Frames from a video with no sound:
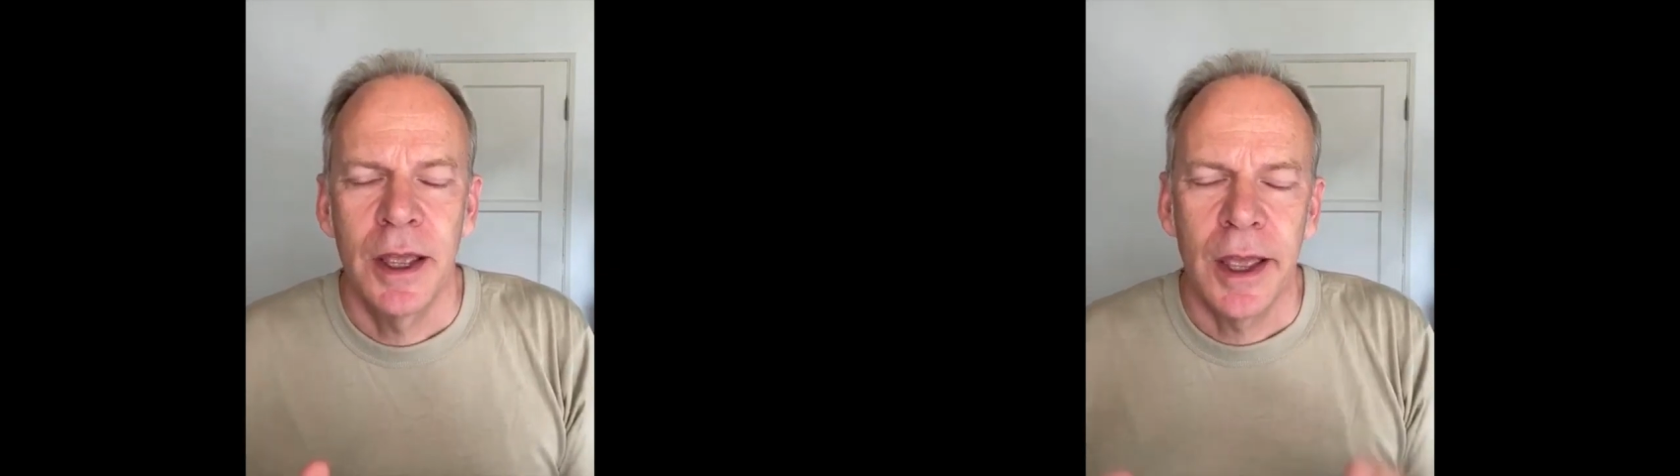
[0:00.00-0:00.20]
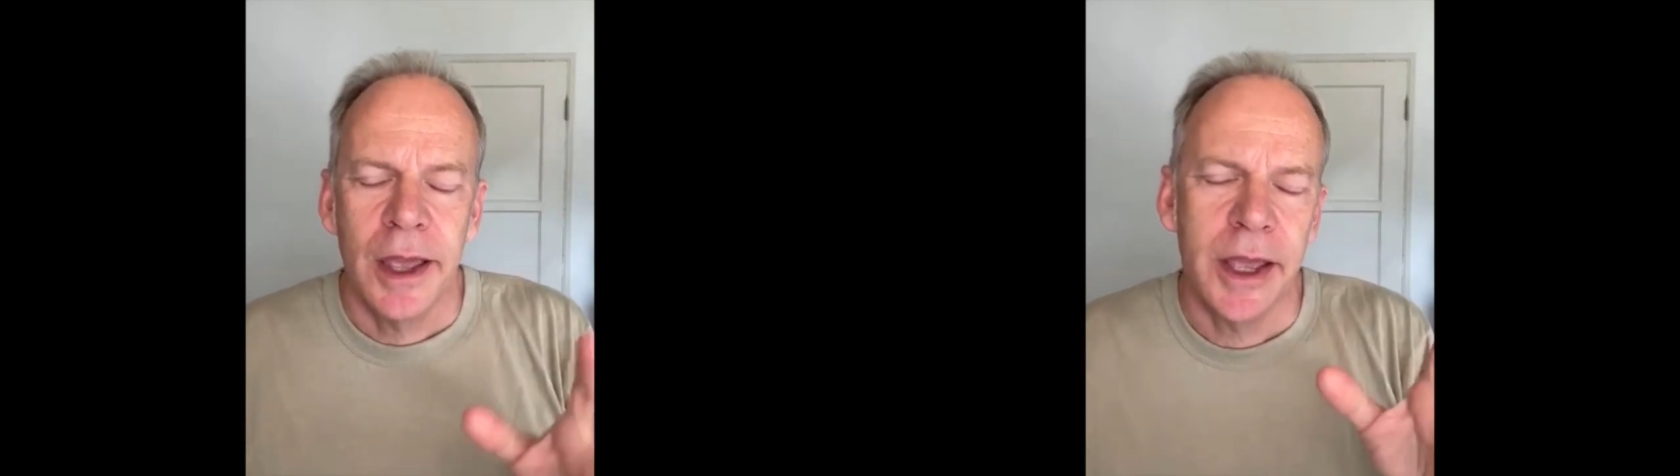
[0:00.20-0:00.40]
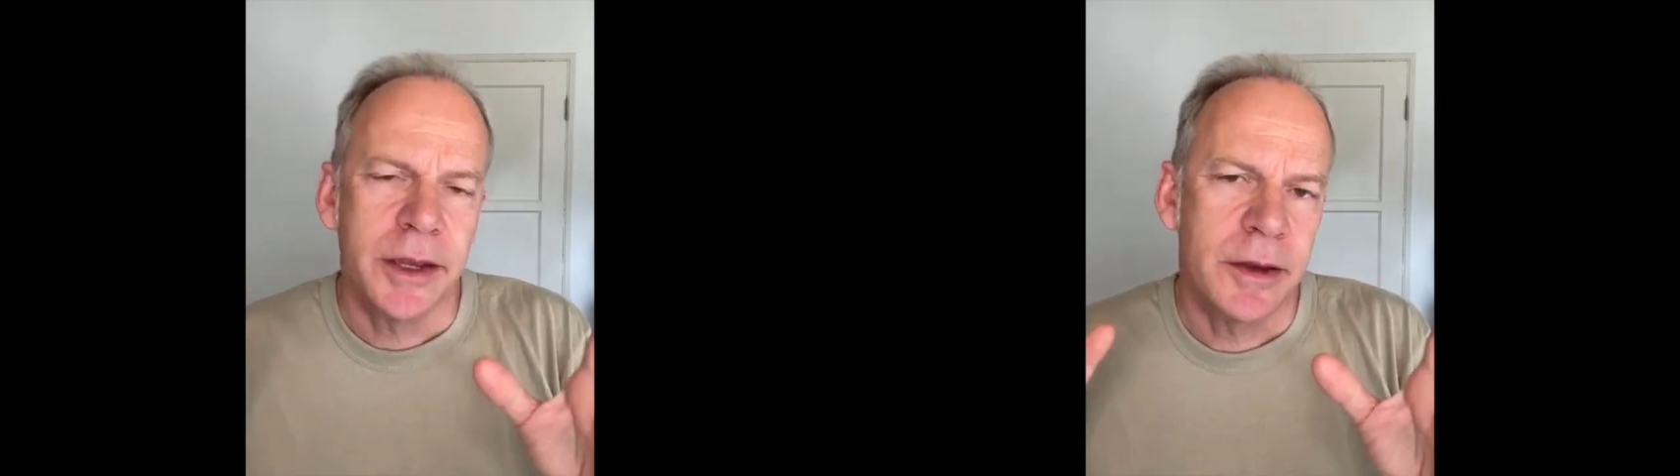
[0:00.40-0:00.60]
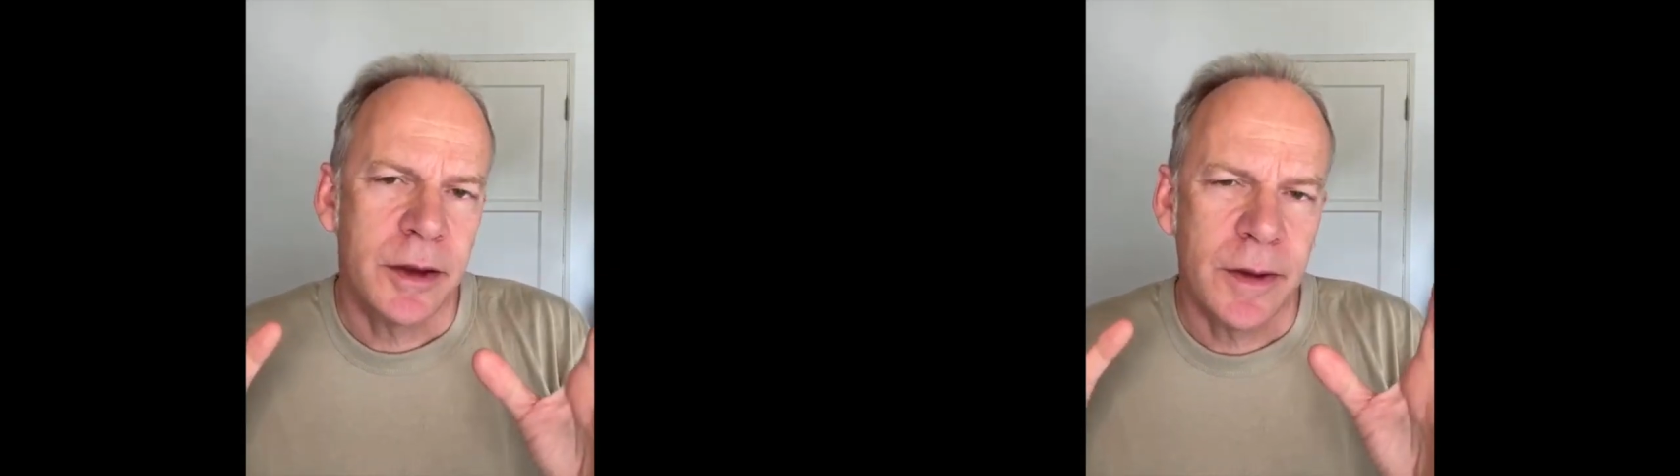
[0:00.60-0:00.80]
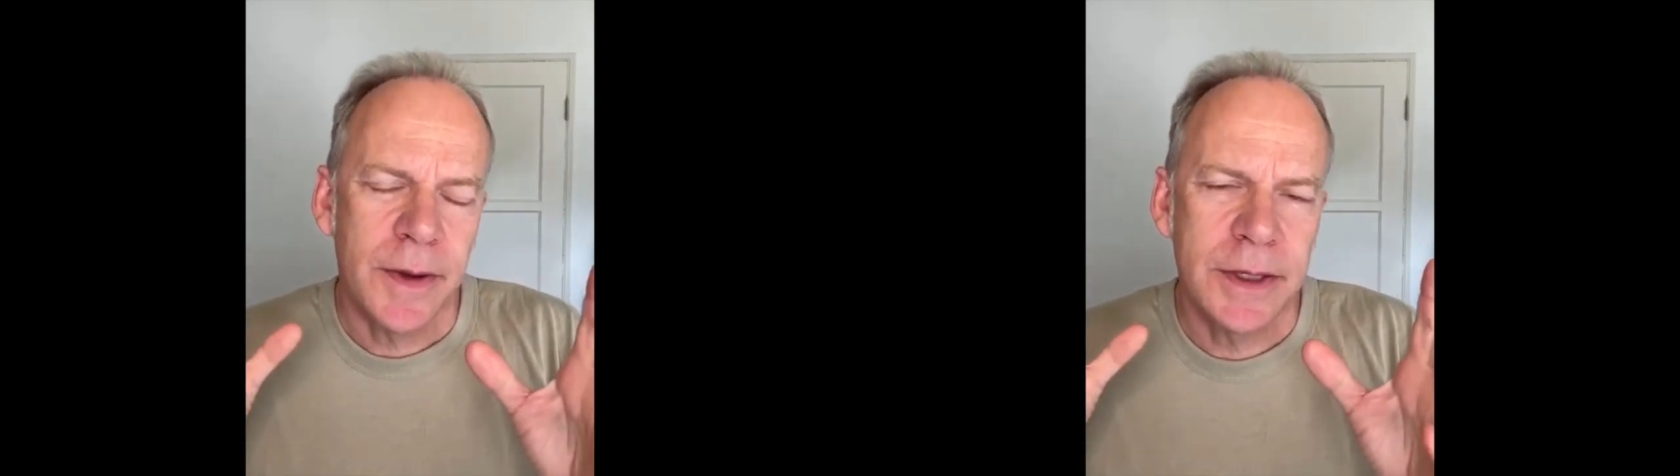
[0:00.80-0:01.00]
And
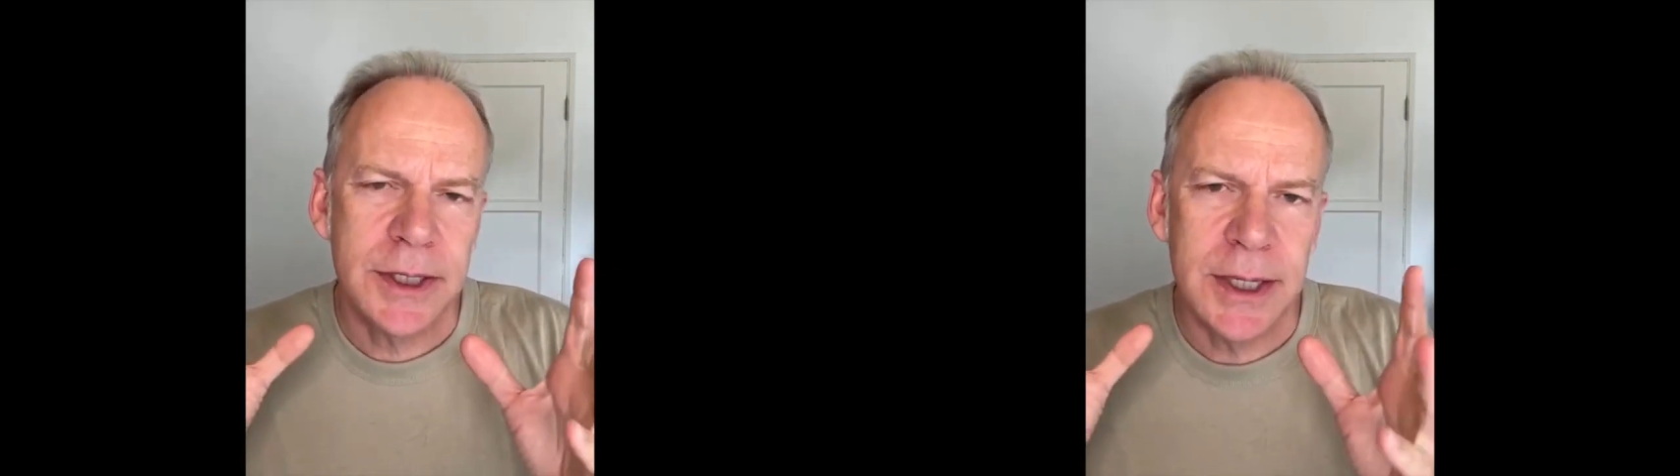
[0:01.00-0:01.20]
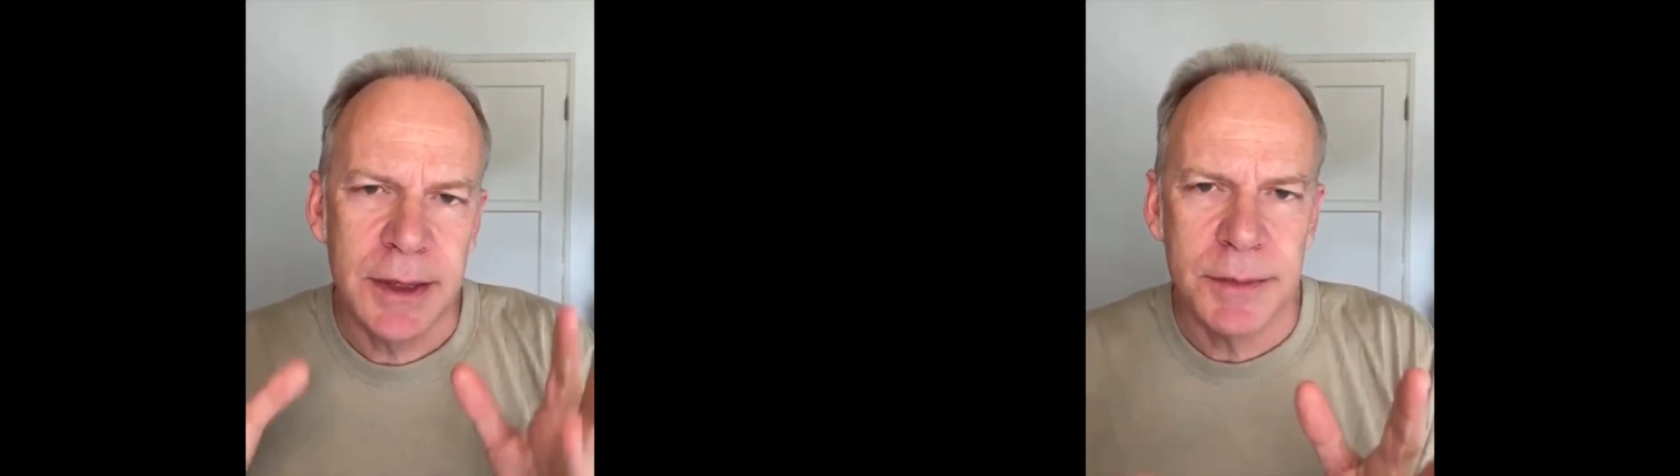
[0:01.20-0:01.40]
it seems